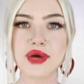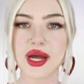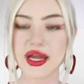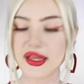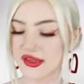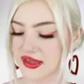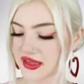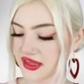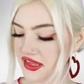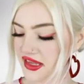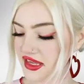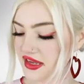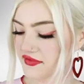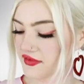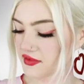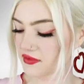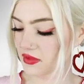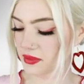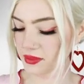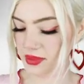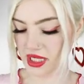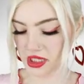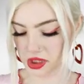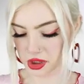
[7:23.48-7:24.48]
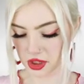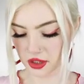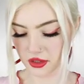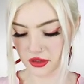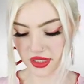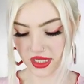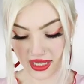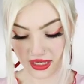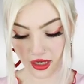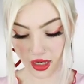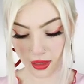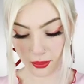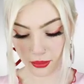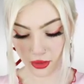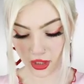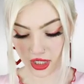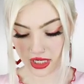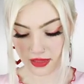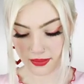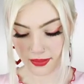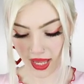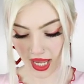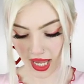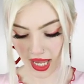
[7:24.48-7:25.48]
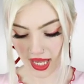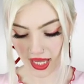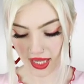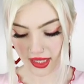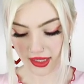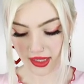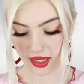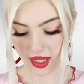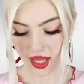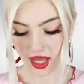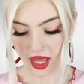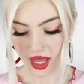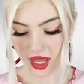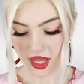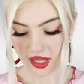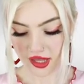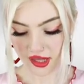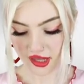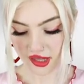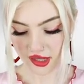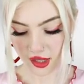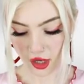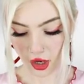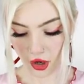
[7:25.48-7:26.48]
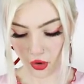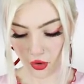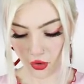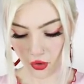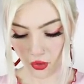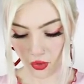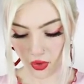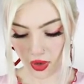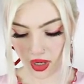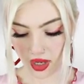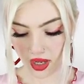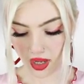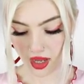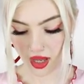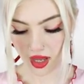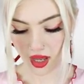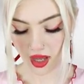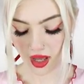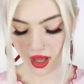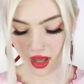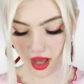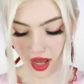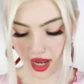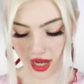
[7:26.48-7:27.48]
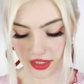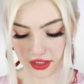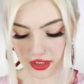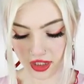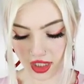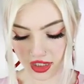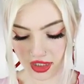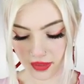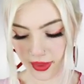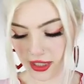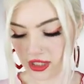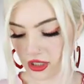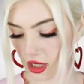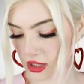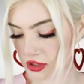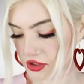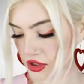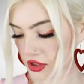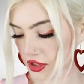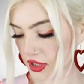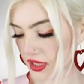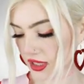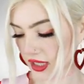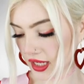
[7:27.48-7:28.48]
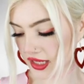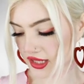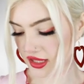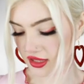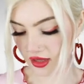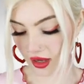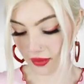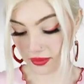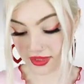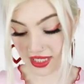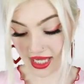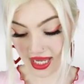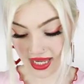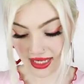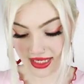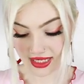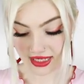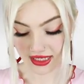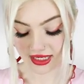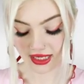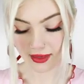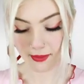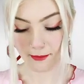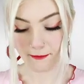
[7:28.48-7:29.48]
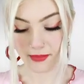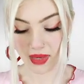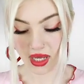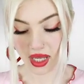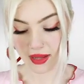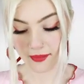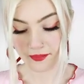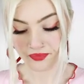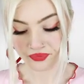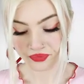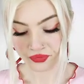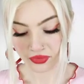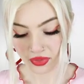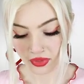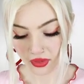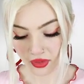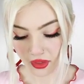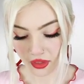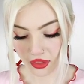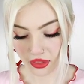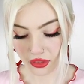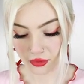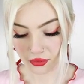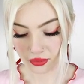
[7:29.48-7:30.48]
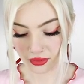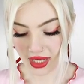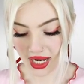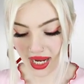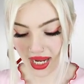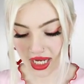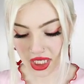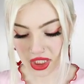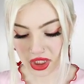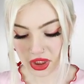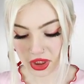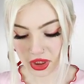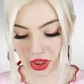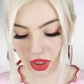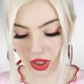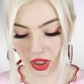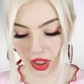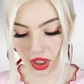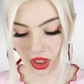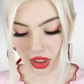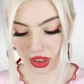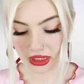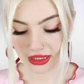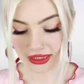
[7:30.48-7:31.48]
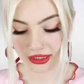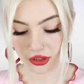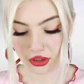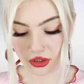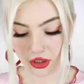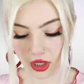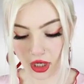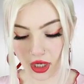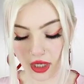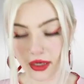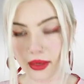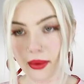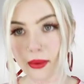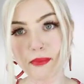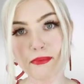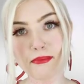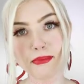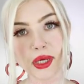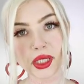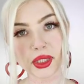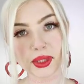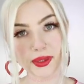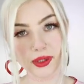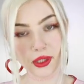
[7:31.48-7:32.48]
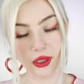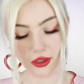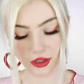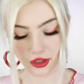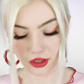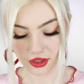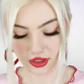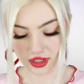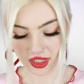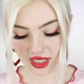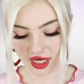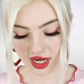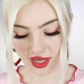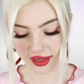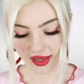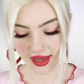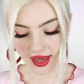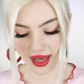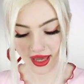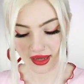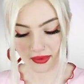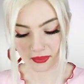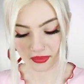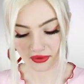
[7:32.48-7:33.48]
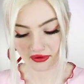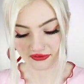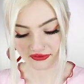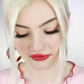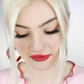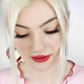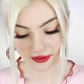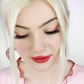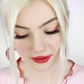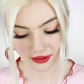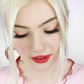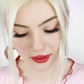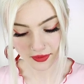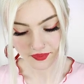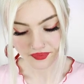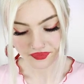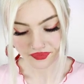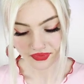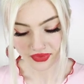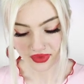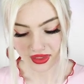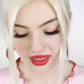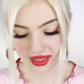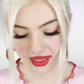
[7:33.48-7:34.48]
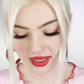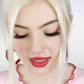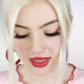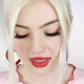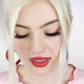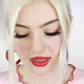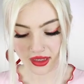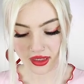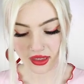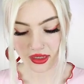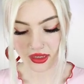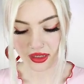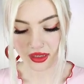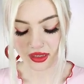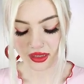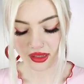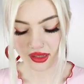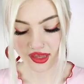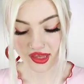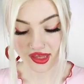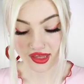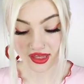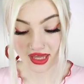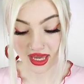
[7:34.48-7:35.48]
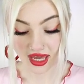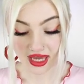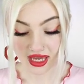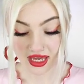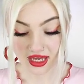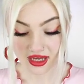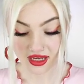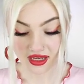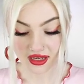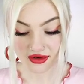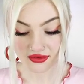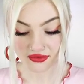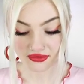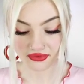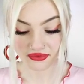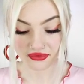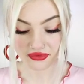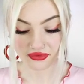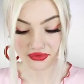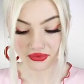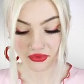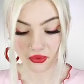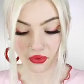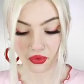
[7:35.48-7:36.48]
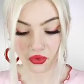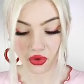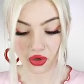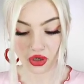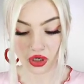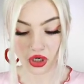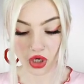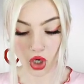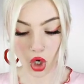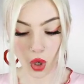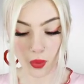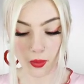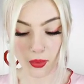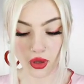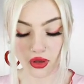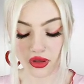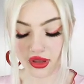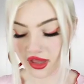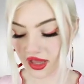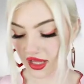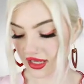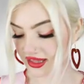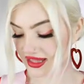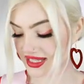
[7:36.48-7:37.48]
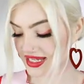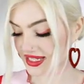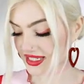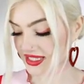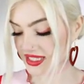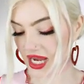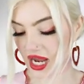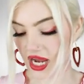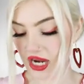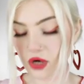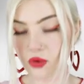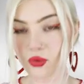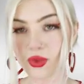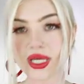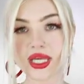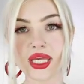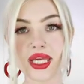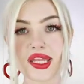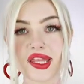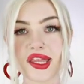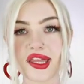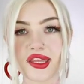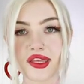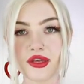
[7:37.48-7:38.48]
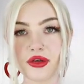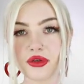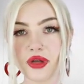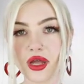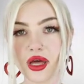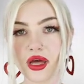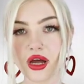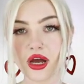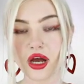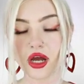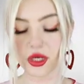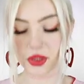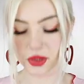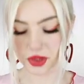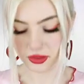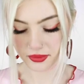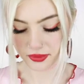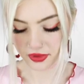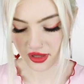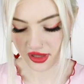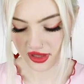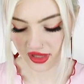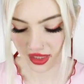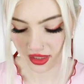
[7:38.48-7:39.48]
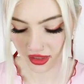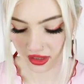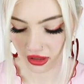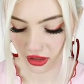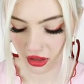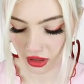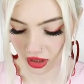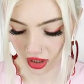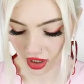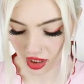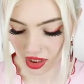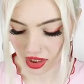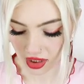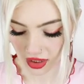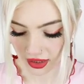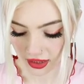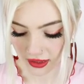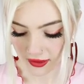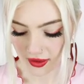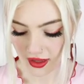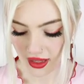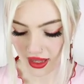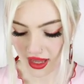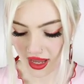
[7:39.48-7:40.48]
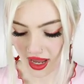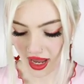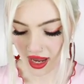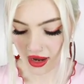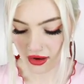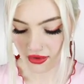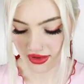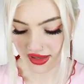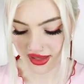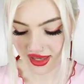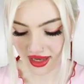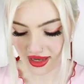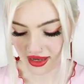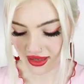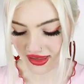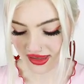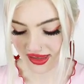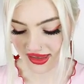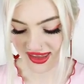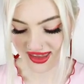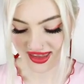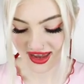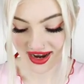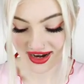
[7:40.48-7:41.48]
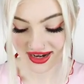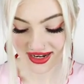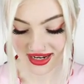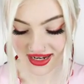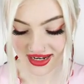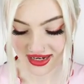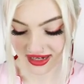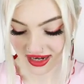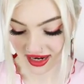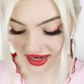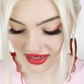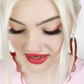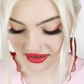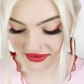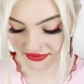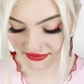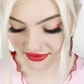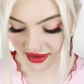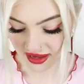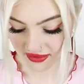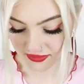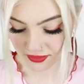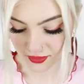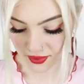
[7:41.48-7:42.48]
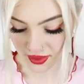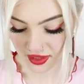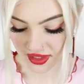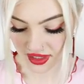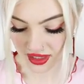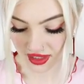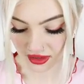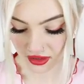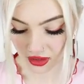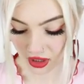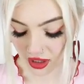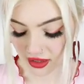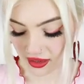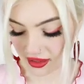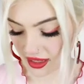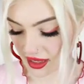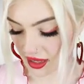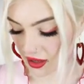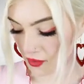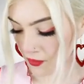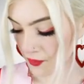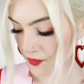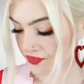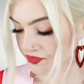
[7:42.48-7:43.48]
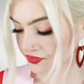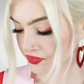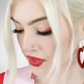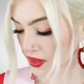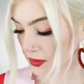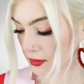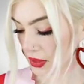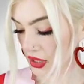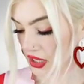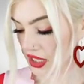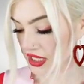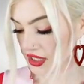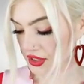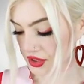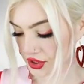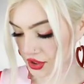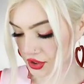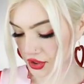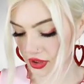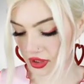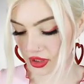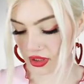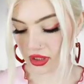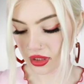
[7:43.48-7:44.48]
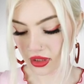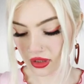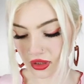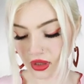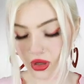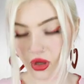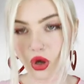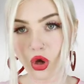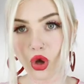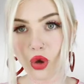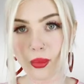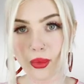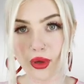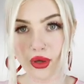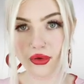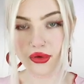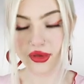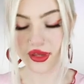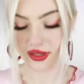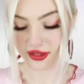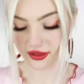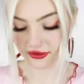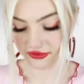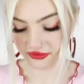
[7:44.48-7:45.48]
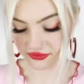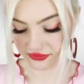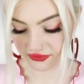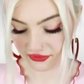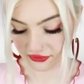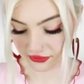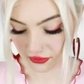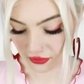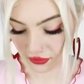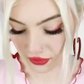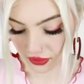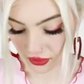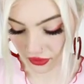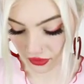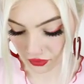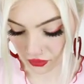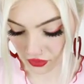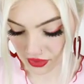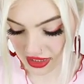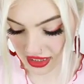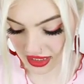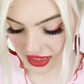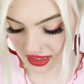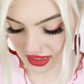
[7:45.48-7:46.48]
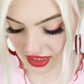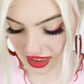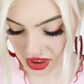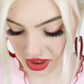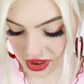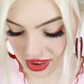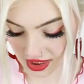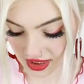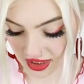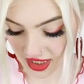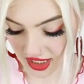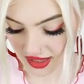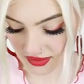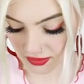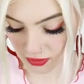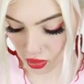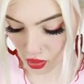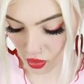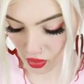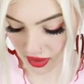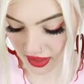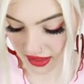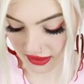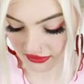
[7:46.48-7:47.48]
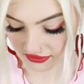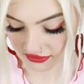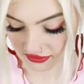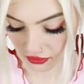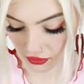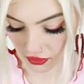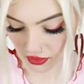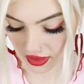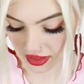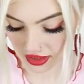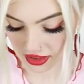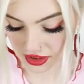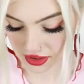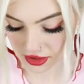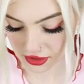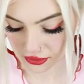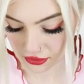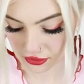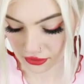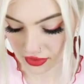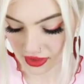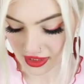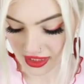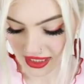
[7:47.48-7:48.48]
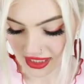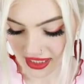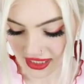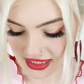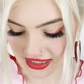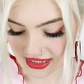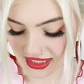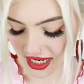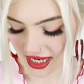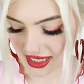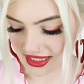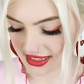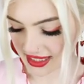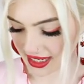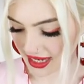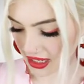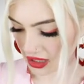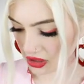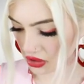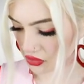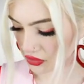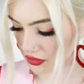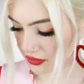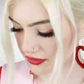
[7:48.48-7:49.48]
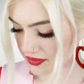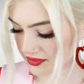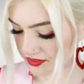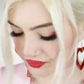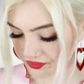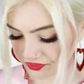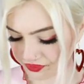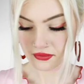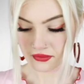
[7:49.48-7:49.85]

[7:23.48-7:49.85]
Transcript: you guys can see from the pictures, it got pretty bad. So I talked to my doctor and I stopped taking it, but the rash lingered on much longer than I had preferred. It stayed for almost like the entire week. It's still not 100% gone. I would say it's 90, 95% gone now, but it took almost a full week-ish at this point for it to die down.